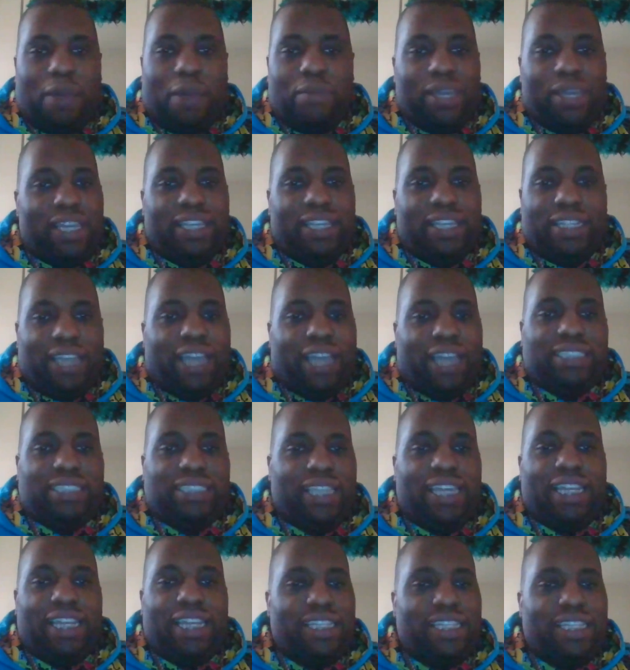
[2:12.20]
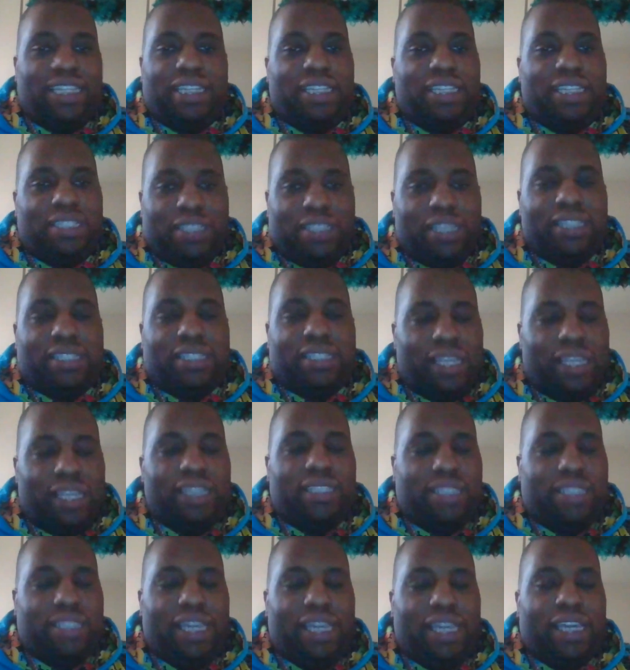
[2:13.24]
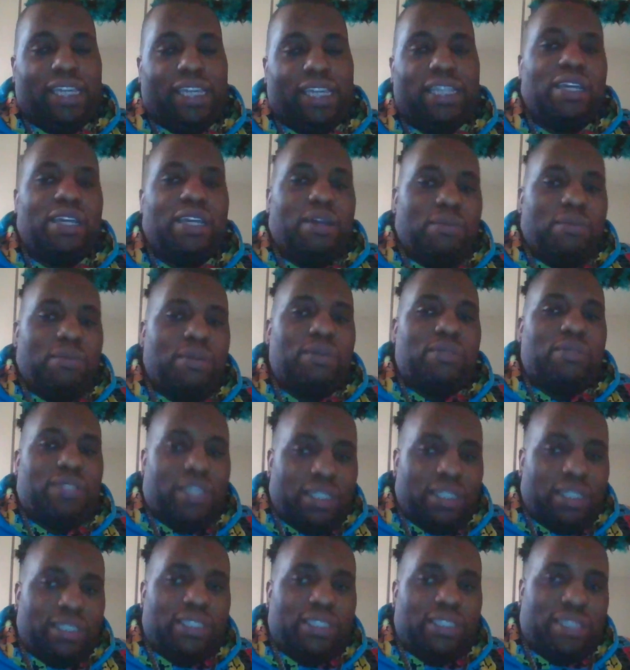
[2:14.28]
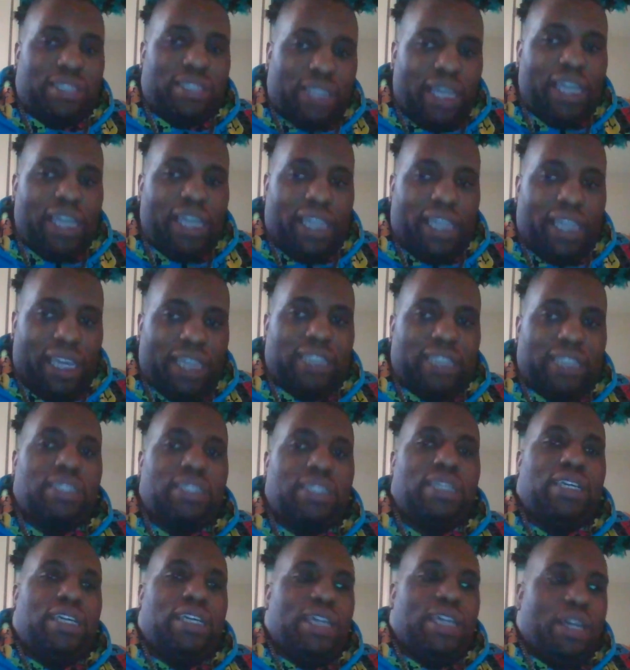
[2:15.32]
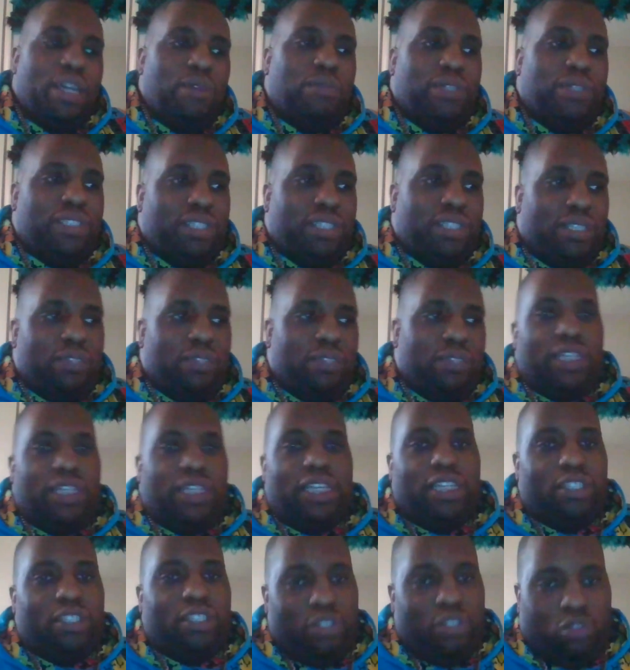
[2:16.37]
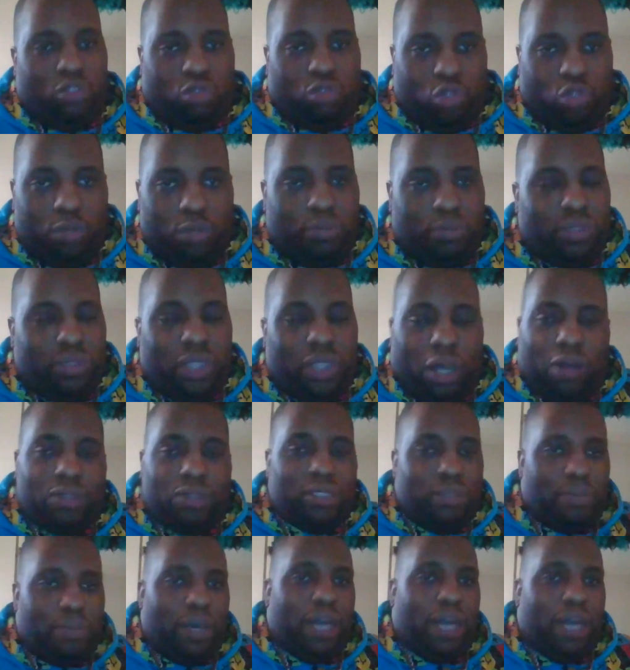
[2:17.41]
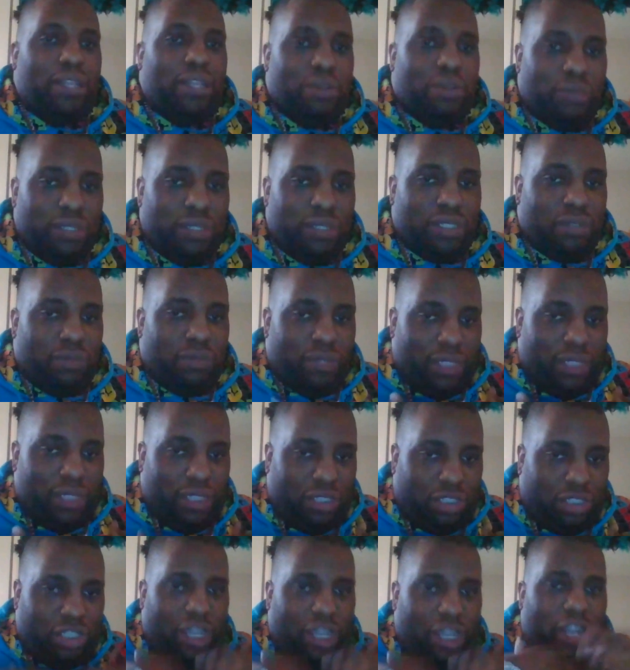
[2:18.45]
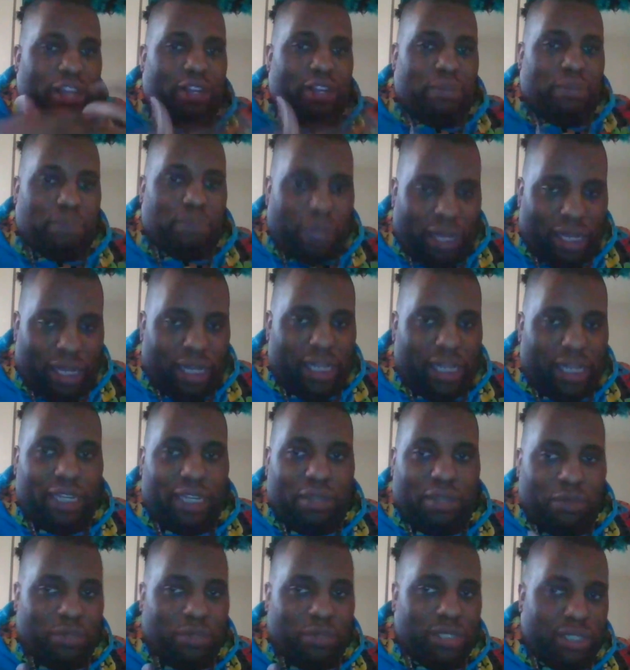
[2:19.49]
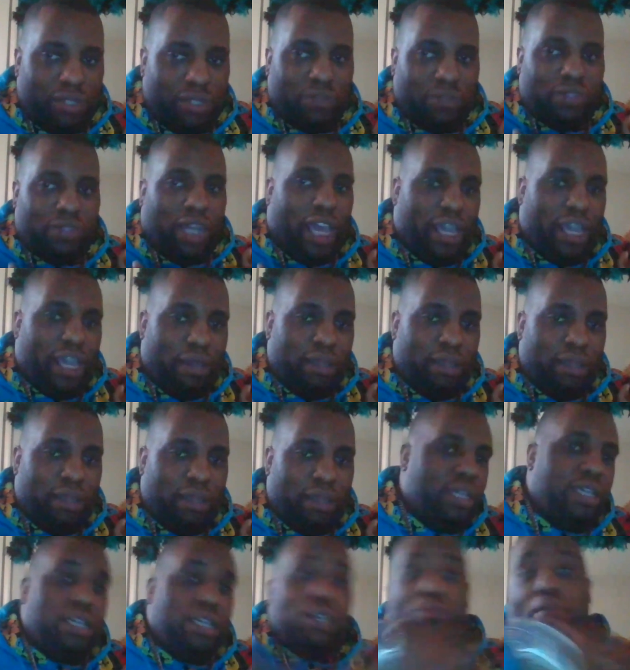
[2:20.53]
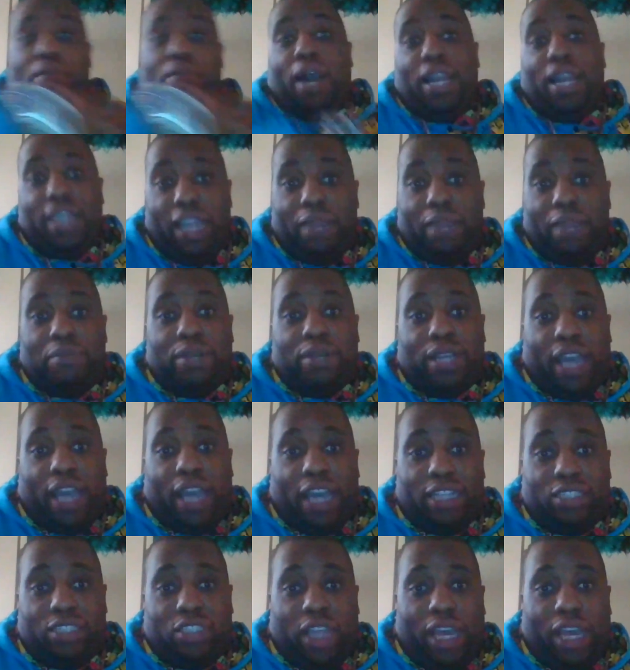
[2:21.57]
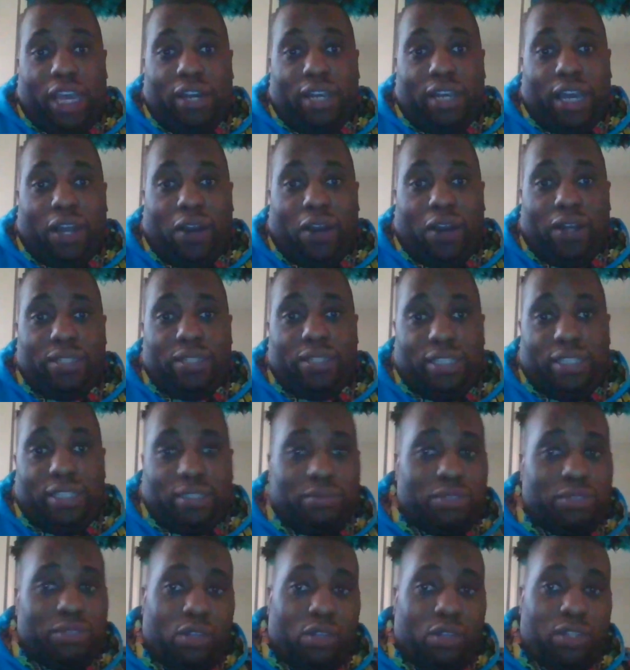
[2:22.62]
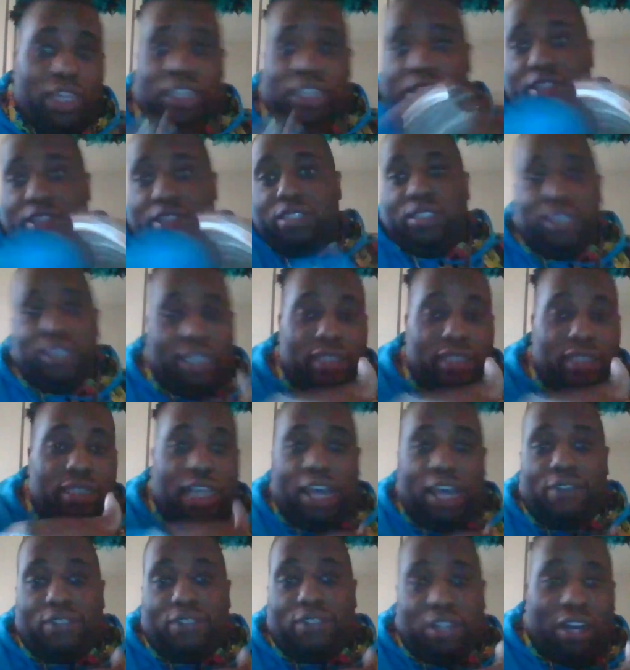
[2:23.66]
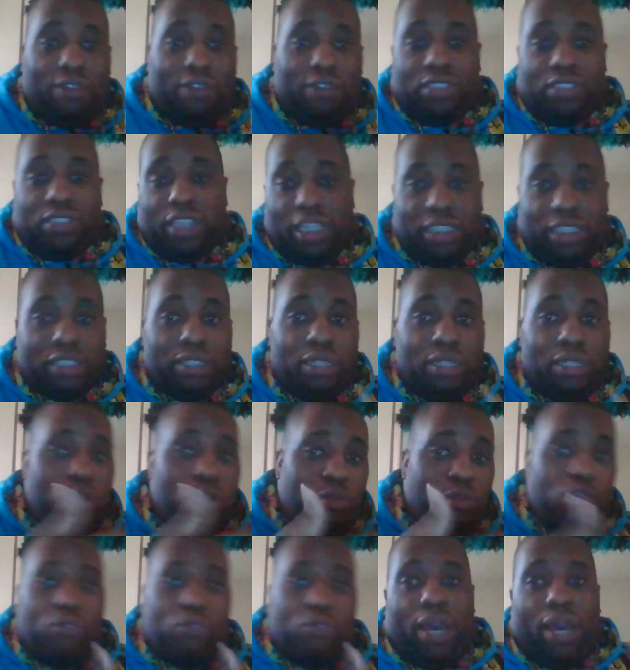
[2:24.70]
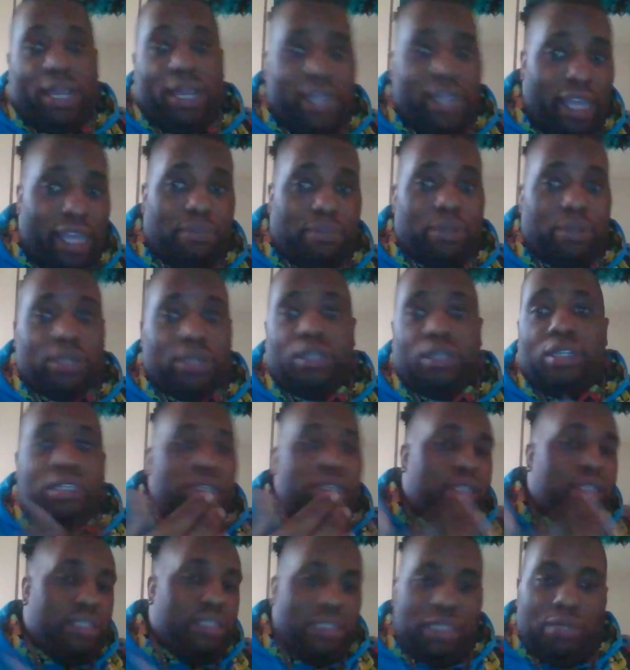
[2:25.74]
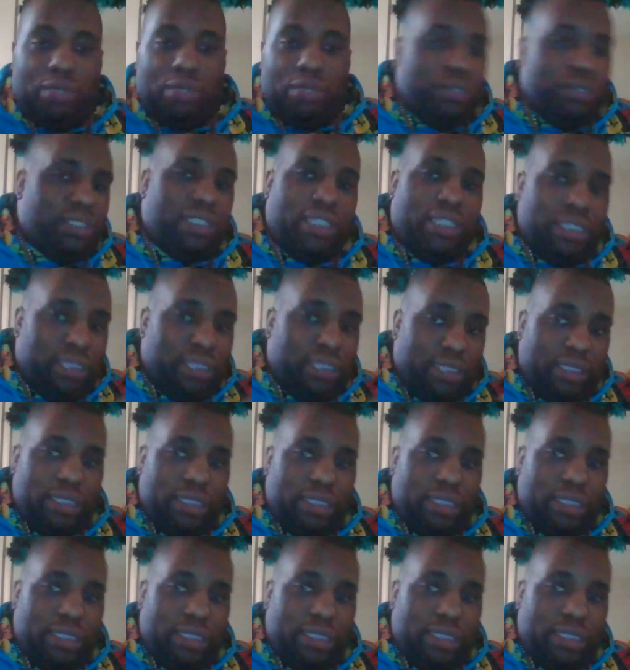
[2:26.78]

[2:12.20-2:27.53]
I mean, not saying it didn't exist, it did. But the thing is, it wasn't really group talked about. It wasn't really shared upon. It wasn't like my neighbor child got autism, so let's have a conversation with my neighbor. It wasn't